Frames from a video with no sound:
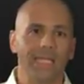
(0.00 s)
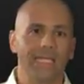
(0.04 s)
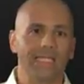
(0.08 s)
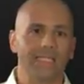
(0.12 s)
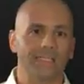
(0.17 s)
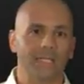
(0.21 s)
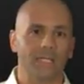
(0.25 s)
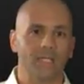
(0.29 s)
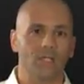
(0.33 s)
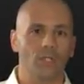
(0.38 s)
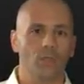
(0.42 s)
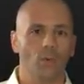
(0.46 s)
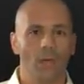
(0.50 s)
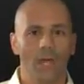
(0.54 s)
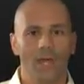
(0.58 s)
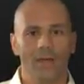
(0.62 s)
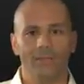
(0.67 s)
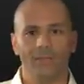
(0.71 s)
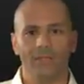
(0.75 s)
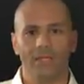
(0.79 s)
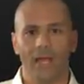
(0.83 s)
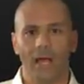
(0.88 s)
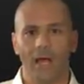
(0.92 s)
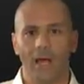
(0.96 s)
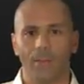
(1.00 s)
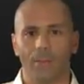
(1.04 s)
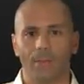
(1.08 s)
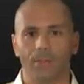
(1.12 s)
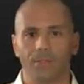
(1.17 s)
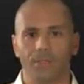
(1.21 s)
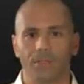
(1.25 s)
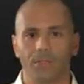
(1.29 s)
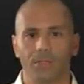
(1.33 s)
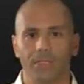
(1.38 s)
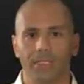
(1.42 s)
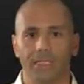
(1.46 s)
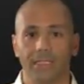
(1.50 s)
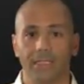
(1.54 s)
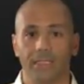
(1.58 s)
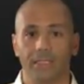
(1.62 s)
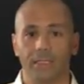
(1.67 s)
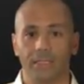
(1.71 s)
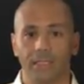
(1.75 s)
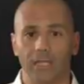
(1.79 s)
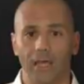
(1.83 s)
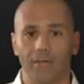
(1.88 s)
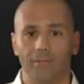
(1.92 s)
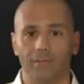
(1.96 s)
is that you have the opportunity to
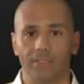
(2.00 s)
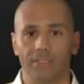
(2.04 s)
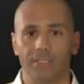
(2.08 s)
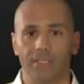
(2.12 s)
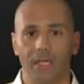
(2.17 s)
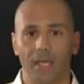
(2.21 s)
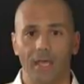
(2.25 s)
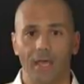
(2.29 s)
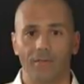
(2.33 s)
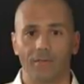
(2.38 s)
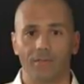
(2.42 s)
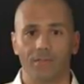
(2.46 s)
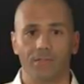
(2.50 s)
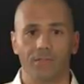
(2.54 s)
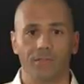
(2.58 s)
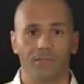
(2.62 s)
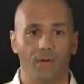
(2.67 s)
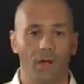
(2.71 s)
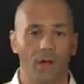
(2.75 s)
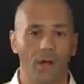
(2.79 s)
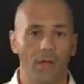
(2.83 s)
leverage the efforts of